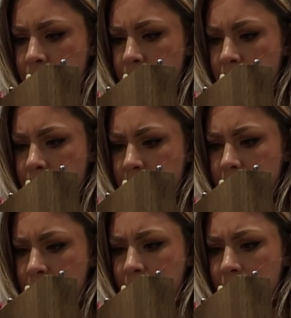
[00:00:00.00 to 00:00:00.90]
I
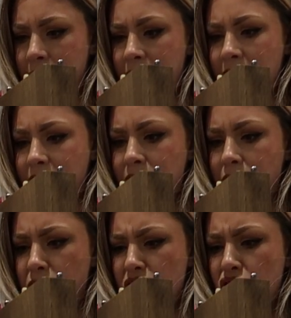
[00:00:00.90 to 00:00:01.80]
didn't like the
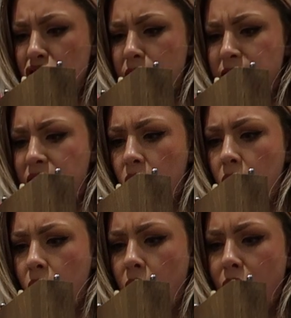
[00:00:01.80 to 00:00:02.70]
glue
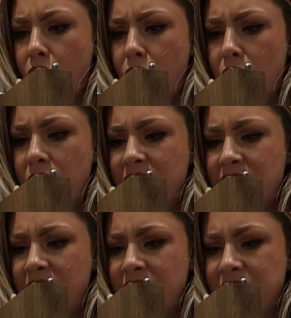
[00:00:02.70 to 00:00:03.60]
before,
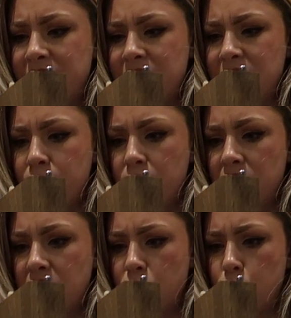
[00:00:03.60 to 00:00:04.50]

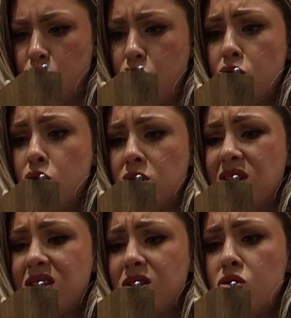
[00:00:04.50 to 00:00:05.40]
but it's produced
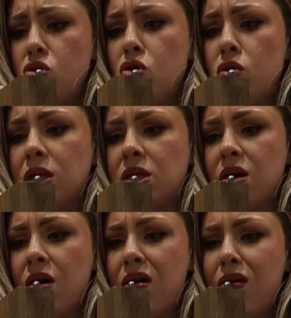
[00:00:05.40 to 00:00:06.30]
this gluey
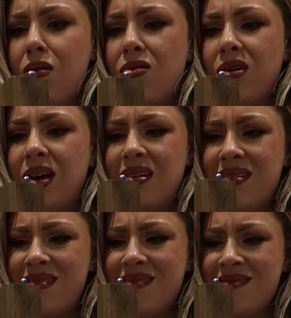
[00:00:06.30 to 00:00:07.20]
song,
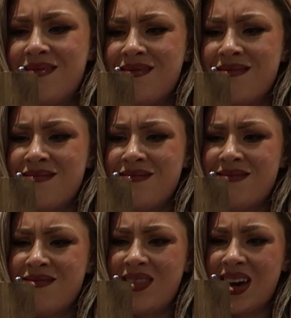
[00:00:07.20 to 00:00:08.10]

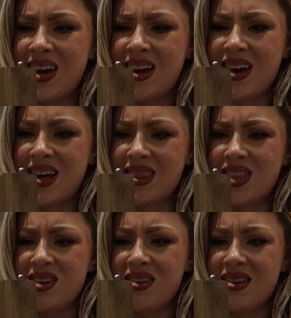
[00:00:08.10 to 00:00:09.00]
and I
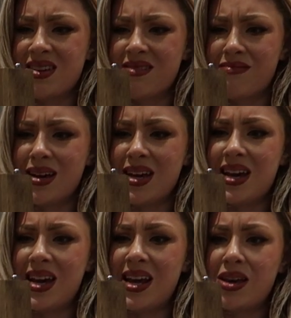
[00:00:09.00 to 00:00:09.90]
think it's
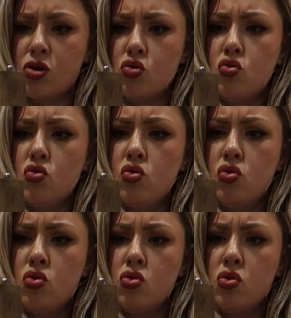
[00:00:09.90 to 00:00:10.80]
really
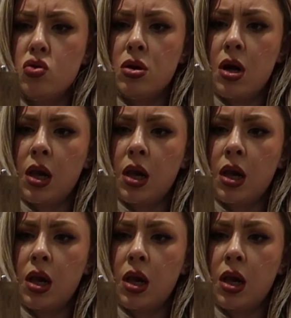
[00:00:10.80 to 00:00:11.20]
cool